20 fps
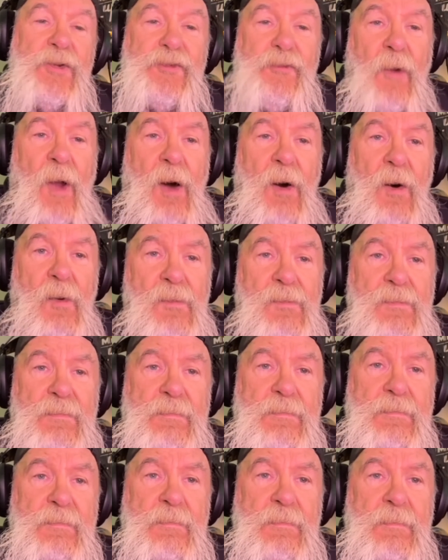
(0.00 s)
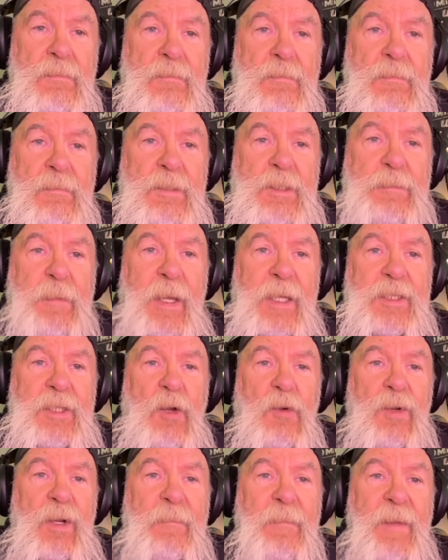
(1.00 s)
draw, especially
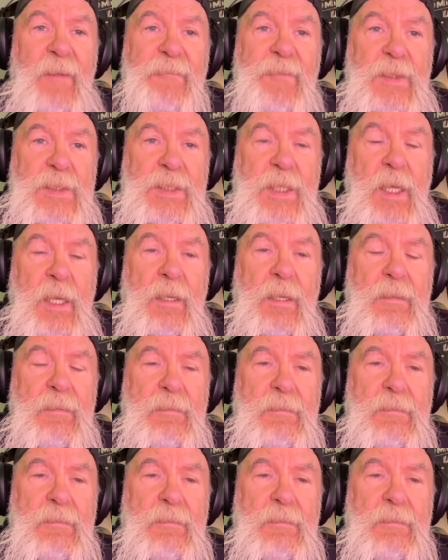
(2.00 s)
on the Memphis end.